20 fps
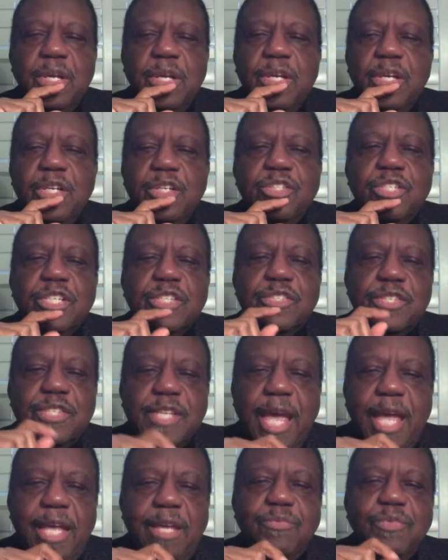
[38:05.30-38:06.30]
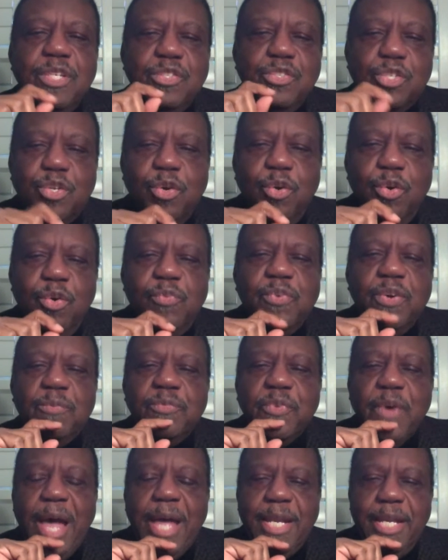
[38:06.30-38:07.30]
to save the school from
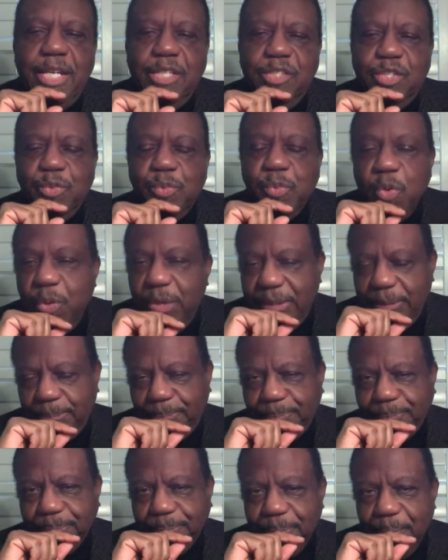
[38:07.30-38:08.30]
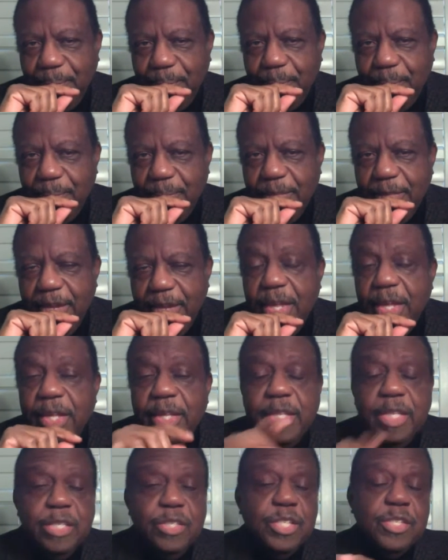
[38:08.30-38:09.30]
financial ruin.
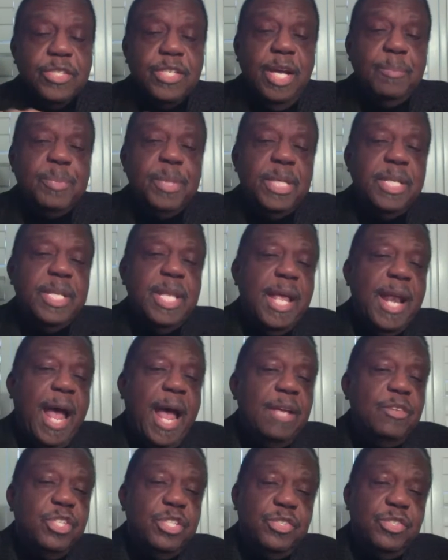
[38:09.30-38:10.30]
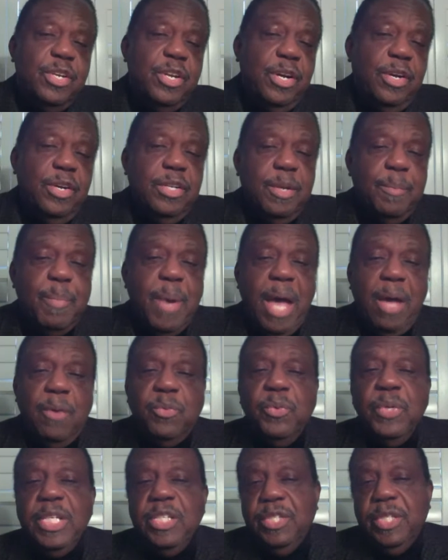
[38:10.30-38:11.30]
This is something that I just learned about
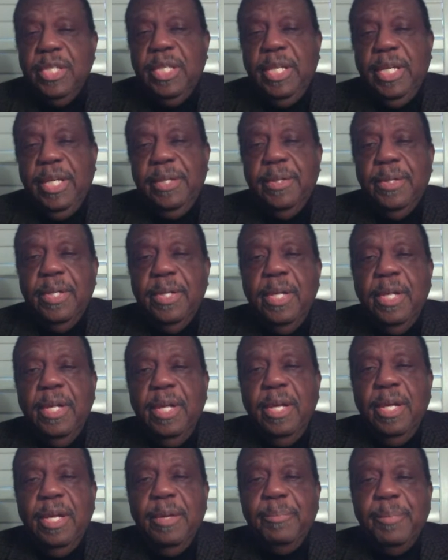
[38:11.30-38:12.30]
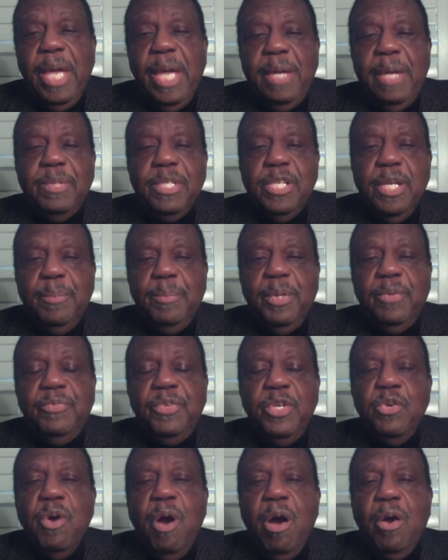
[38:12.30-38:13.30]
recently. And maybe some
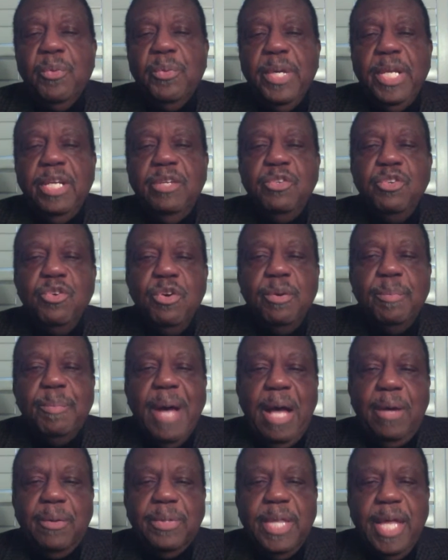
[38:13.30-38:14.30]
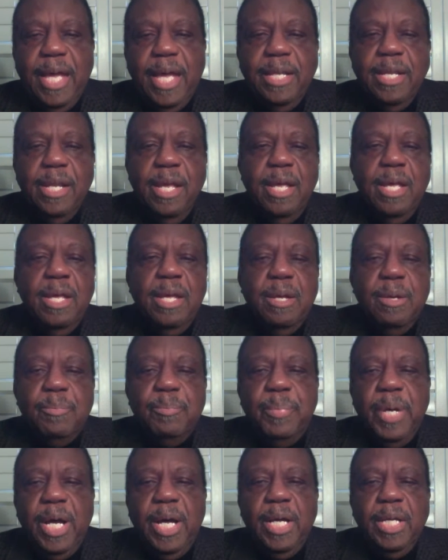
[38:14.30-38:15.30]
of you already knew about that,
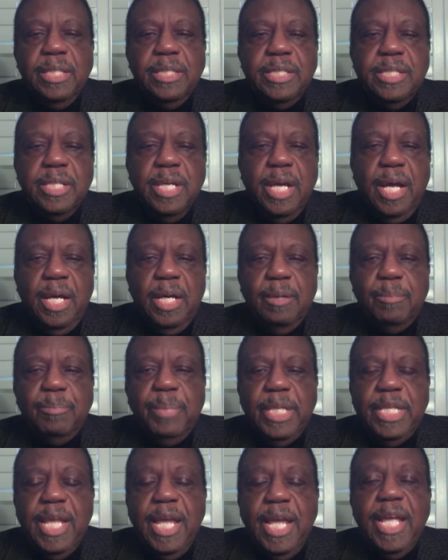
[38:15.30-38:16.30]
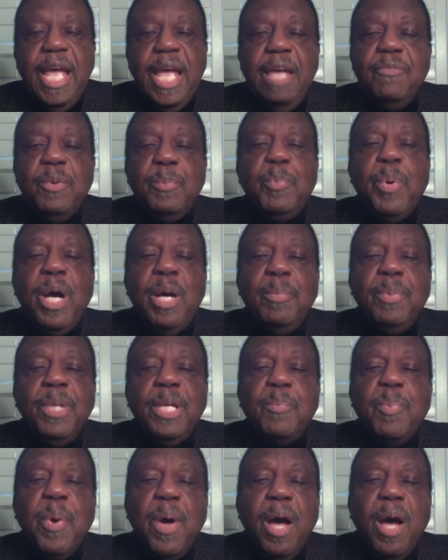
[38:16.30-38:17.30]
but, uh, but they gave a
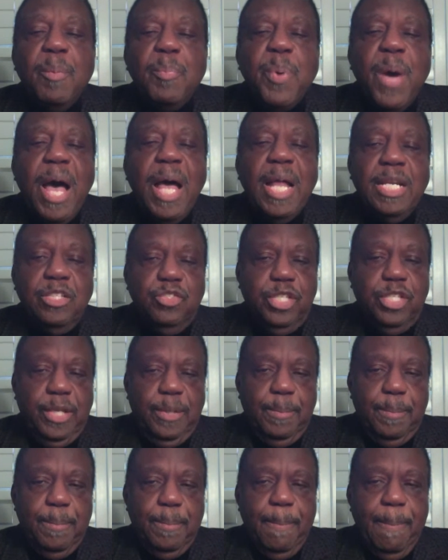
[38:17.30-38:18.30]
public apology